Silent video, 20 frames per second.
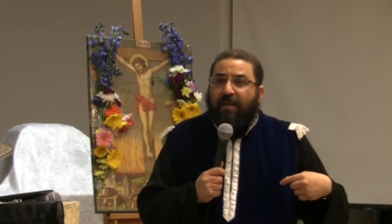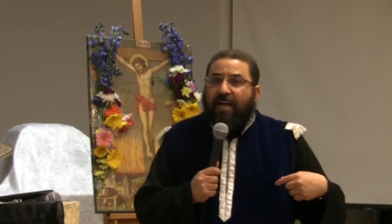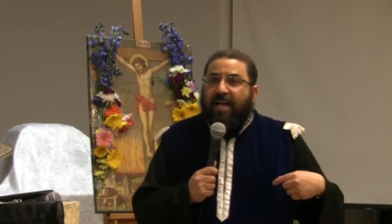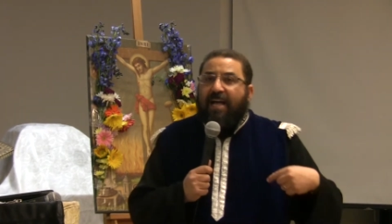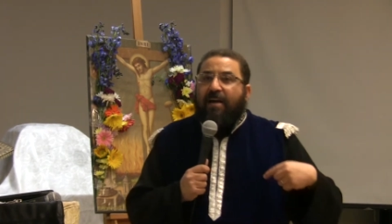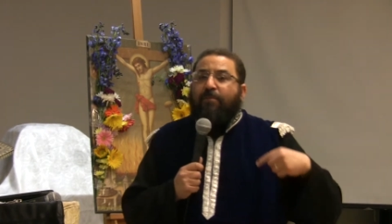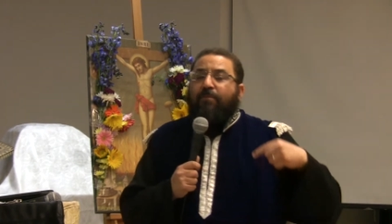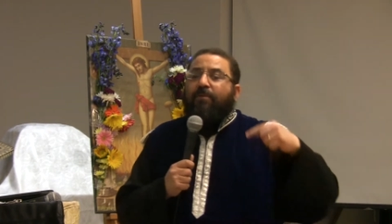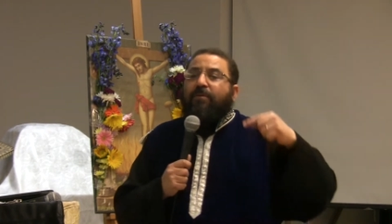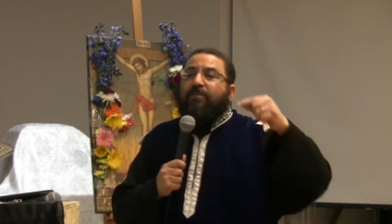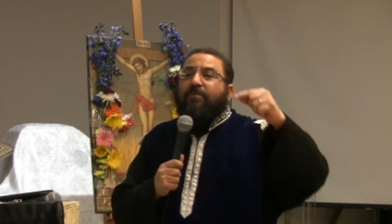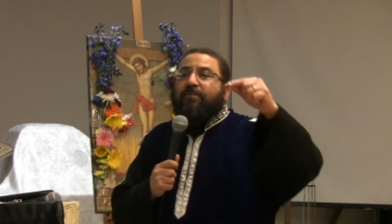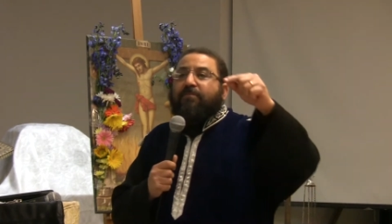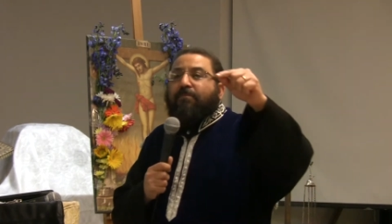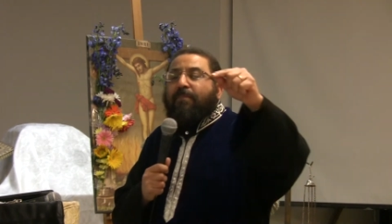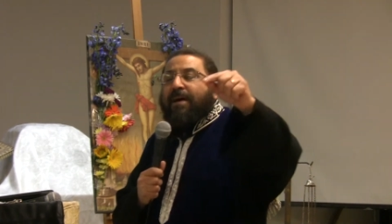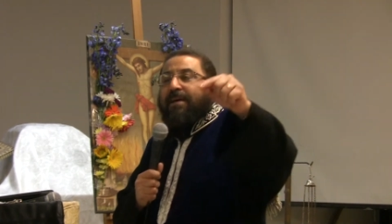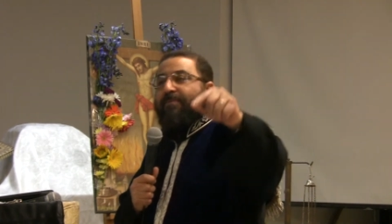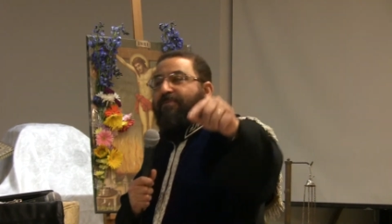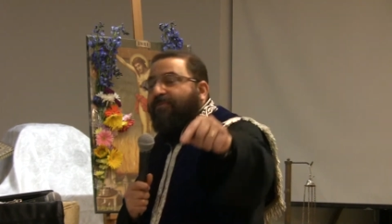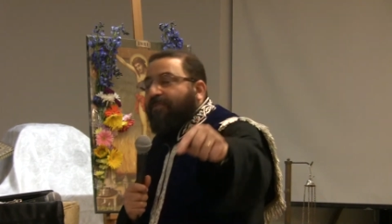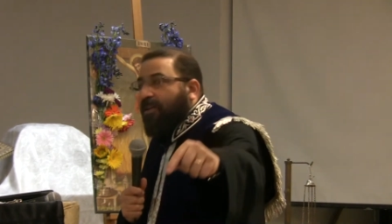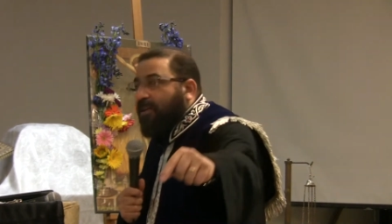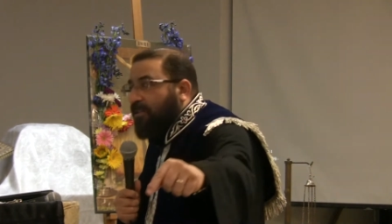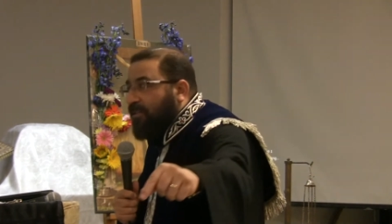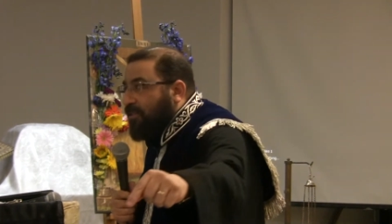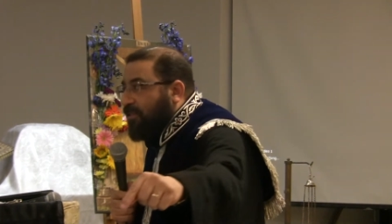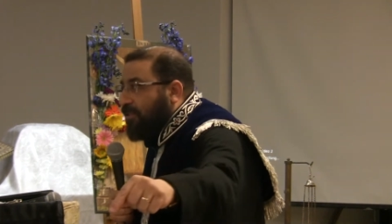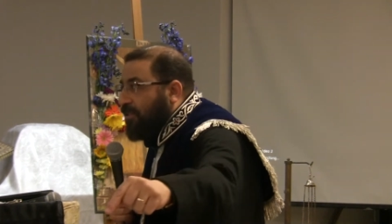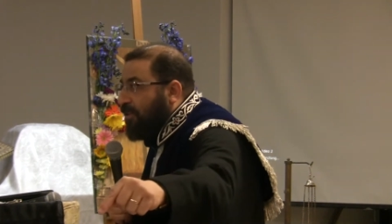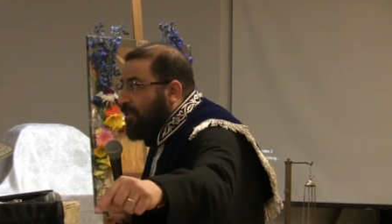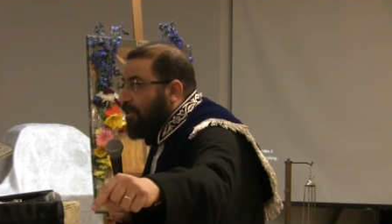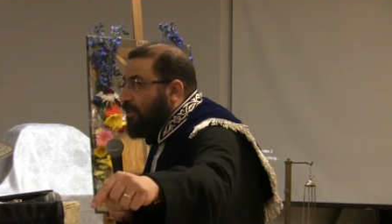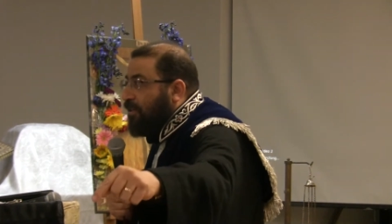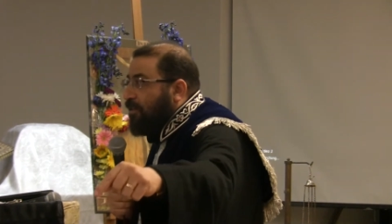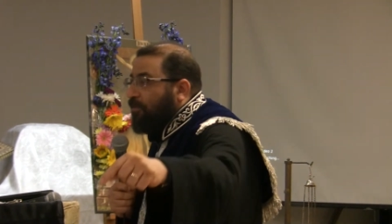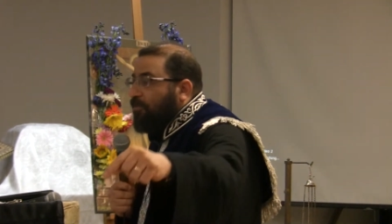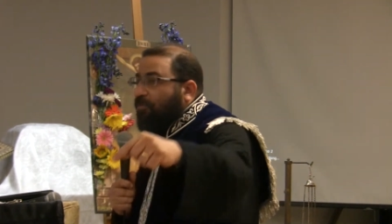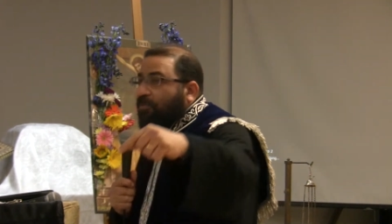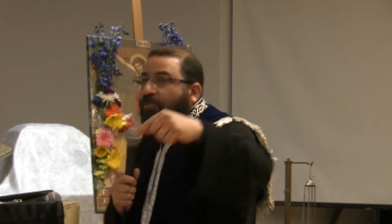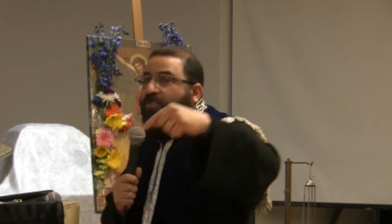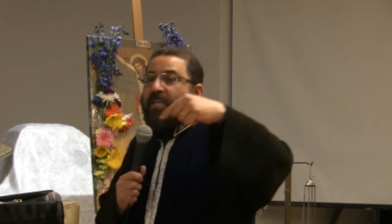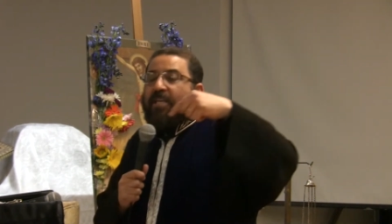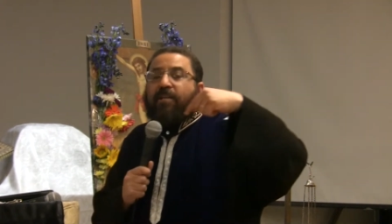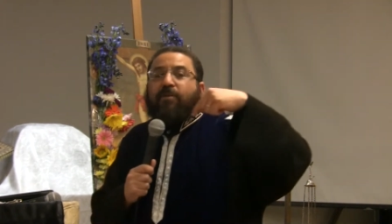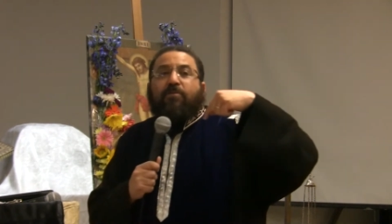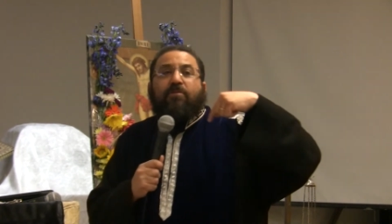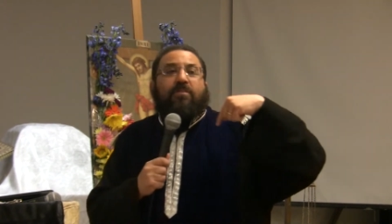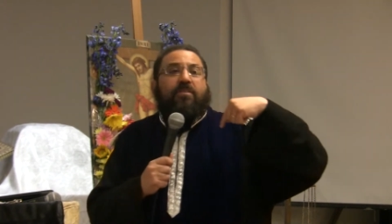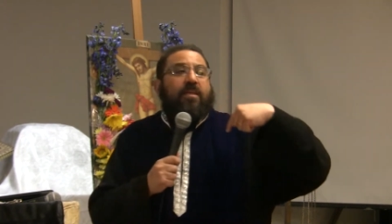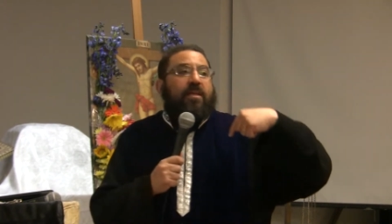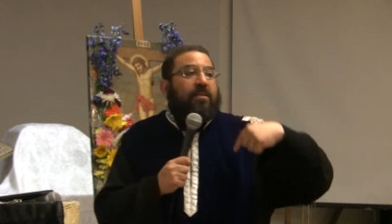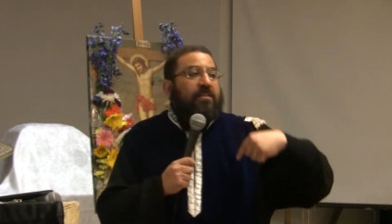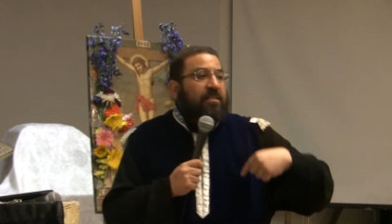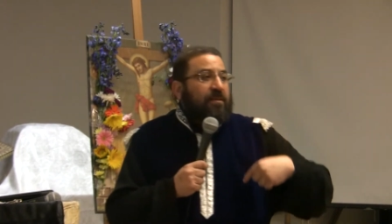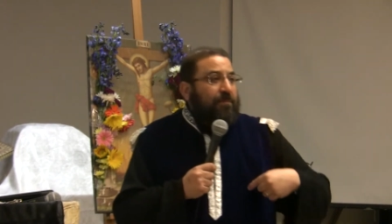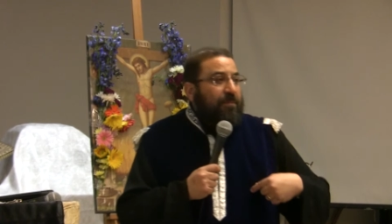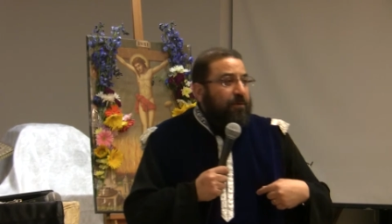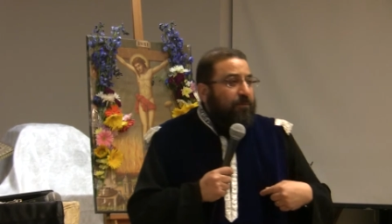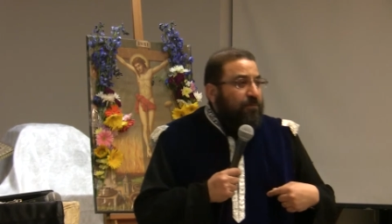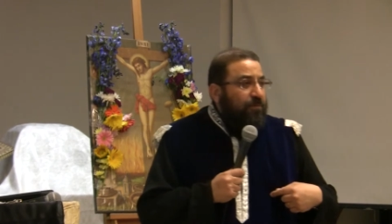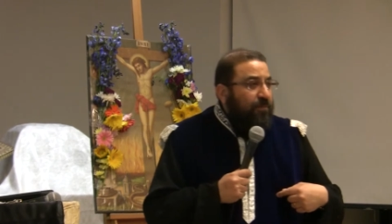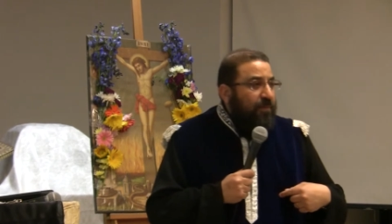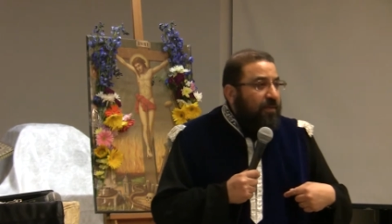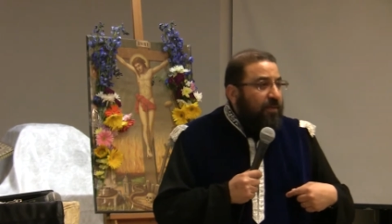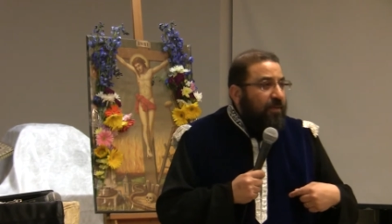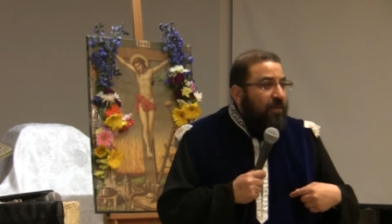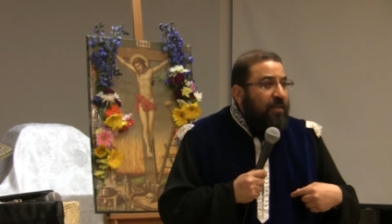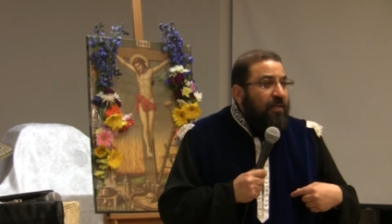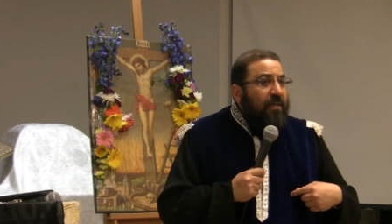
I want my friends to say good things about me.